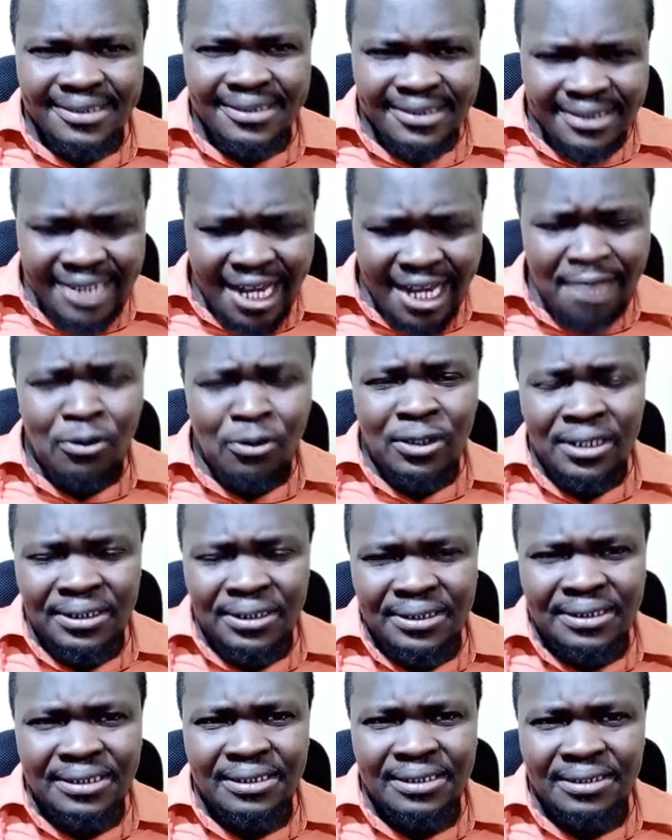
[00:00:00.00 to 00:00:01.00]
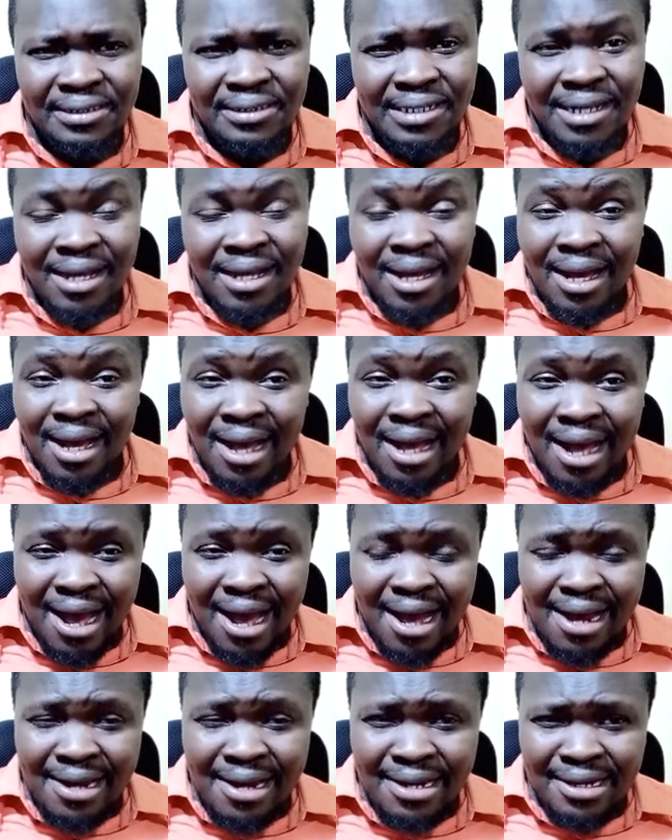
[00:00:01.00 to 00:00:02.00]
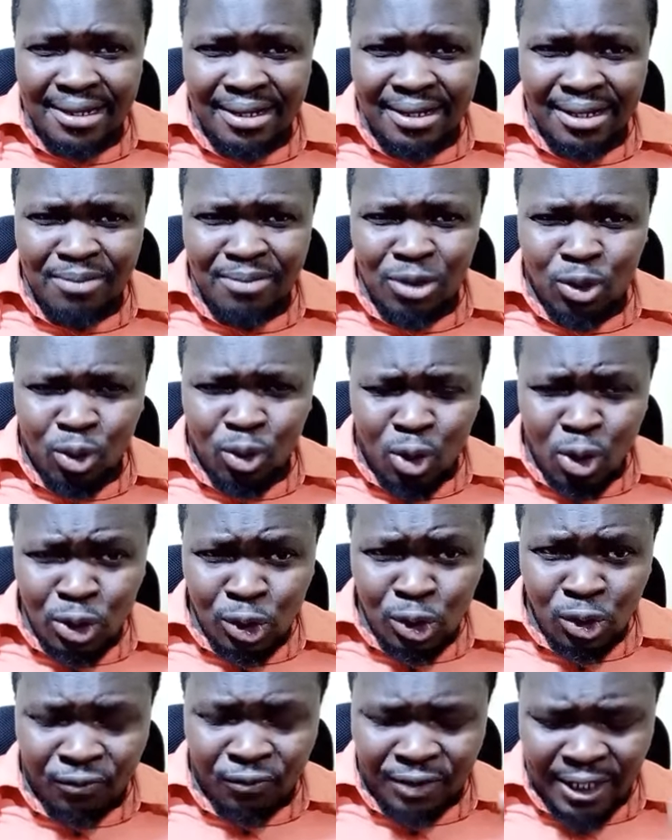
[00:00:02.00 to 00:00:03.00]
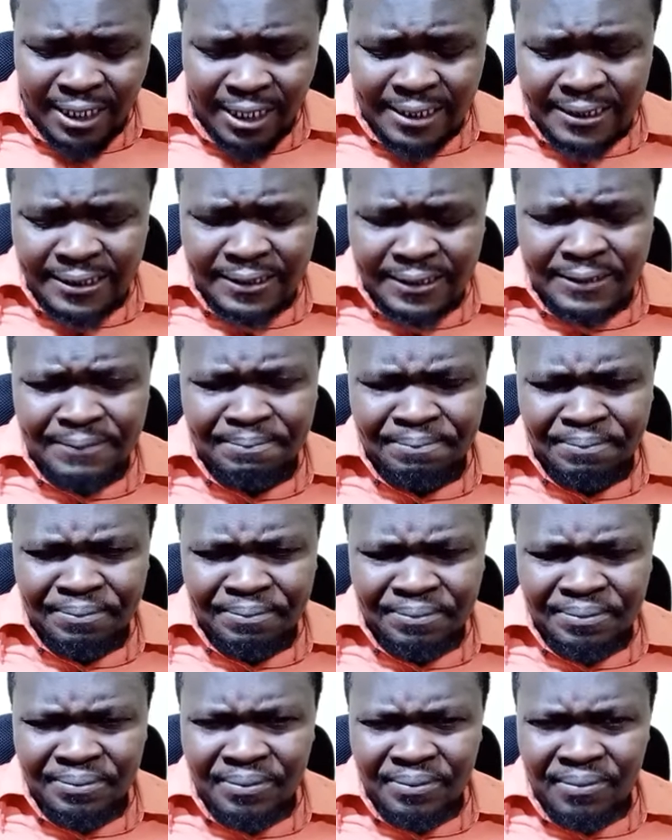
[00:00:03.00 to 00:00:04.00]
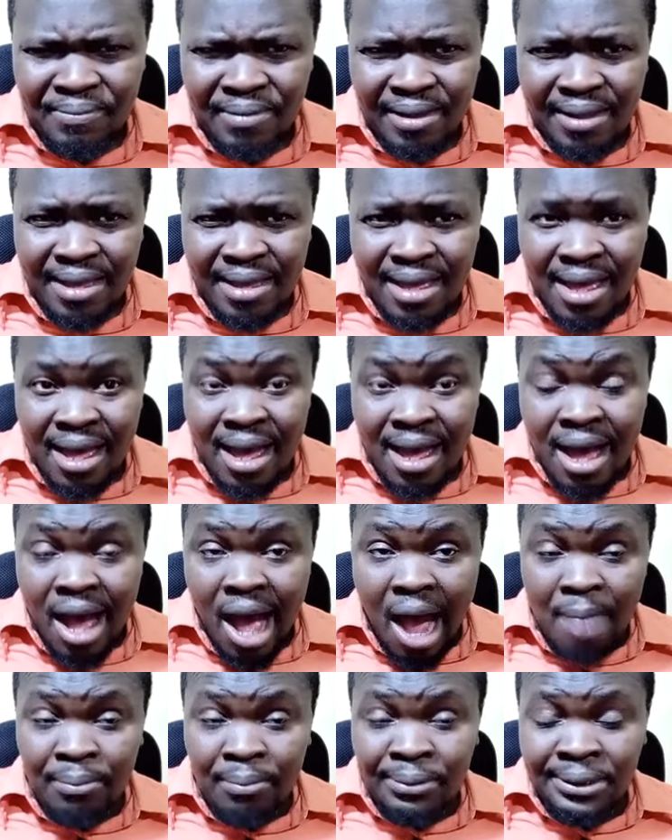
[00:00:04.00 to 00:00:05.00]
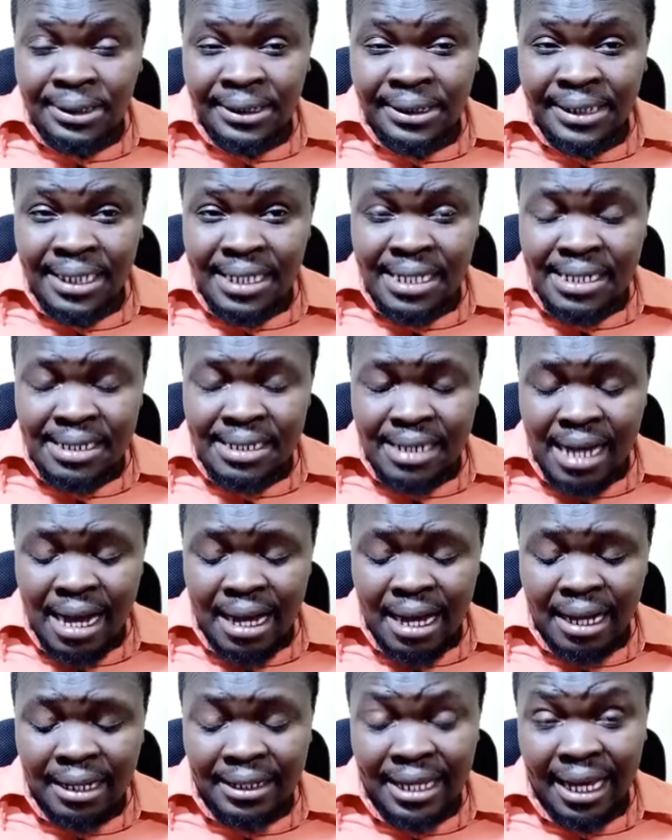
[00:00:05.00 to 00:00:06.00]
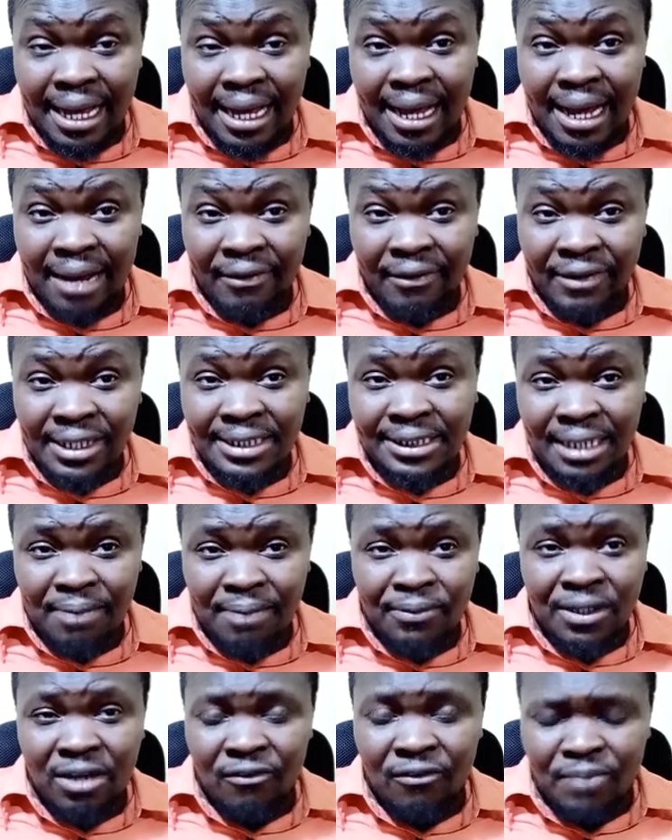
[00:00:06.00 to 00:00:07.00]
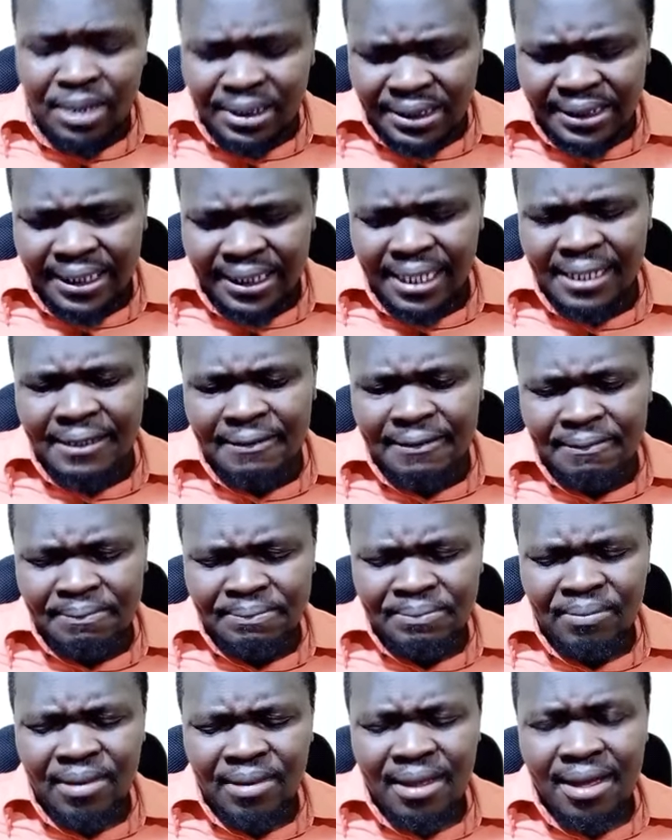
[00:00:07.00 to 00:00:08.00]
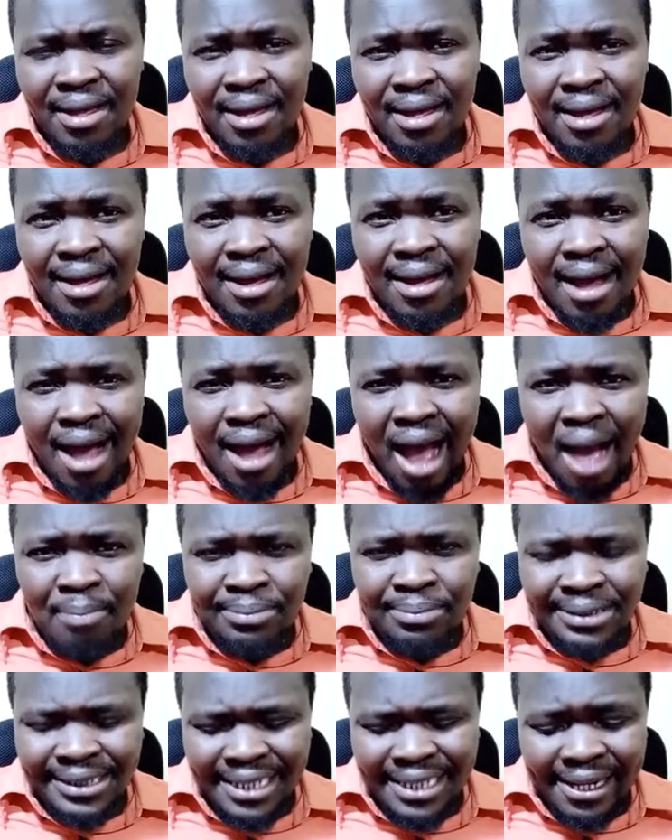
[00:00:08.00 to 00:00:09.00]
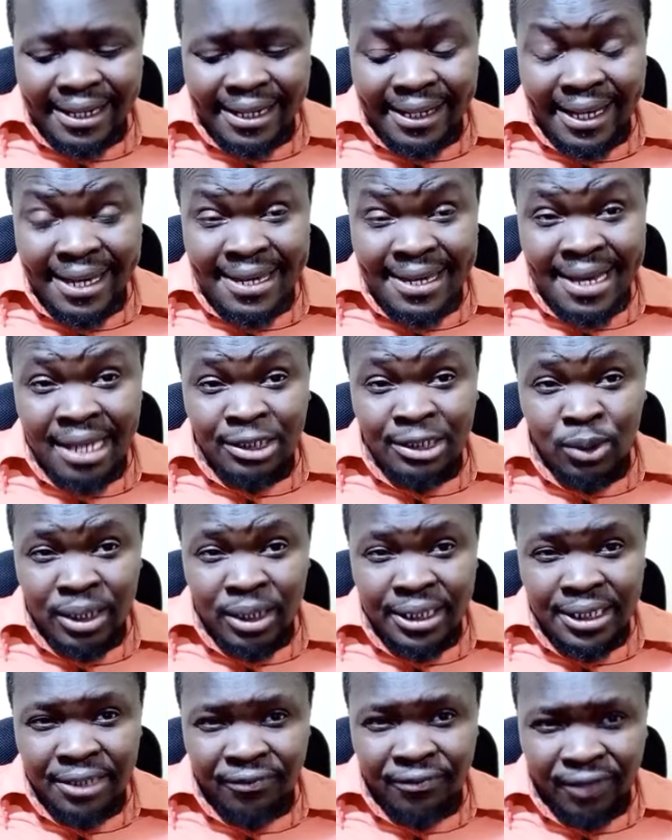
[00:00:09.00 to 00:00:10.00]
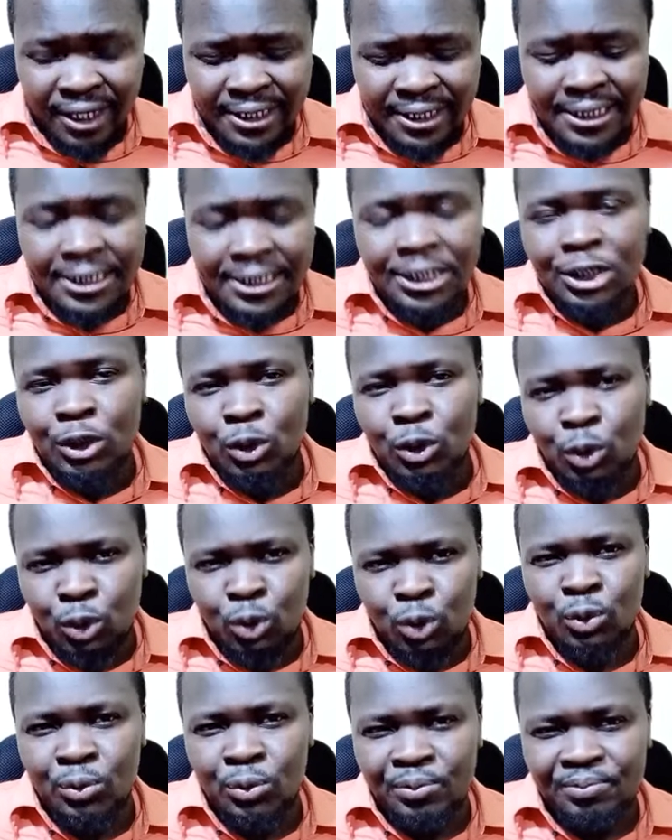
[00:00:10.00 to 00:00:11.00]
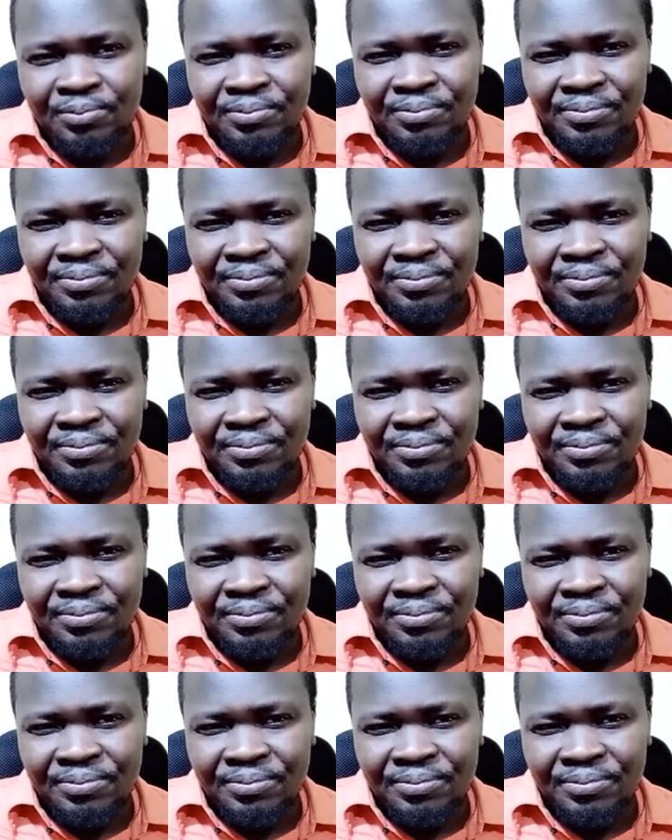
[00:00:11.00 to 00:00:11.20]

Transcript: Tribalists. And because of that, I'm seeing, and this is something I've been saying, I'm seeing Kenya actually divided into two.